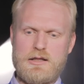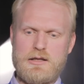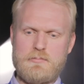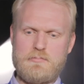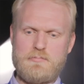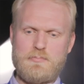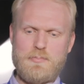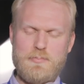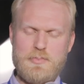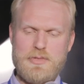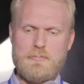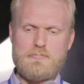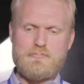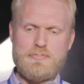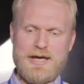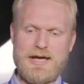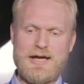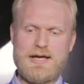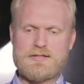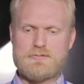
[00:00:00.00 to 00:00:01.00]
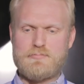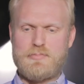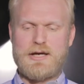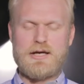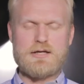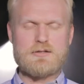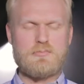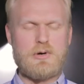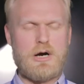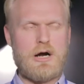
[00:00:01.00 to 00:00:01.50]
the the biggest
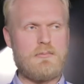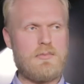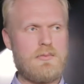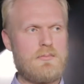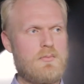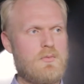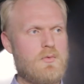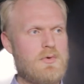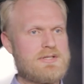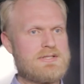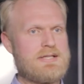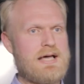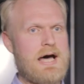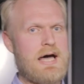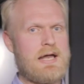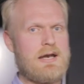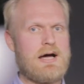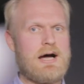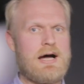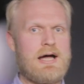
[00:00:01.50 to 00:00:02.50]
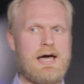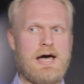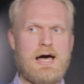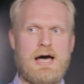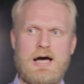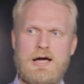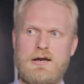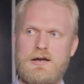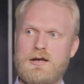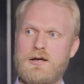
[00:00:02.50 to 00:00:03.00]
biggest problem was that I
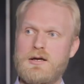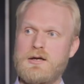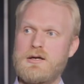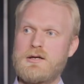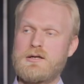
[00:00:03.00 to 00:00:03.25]
had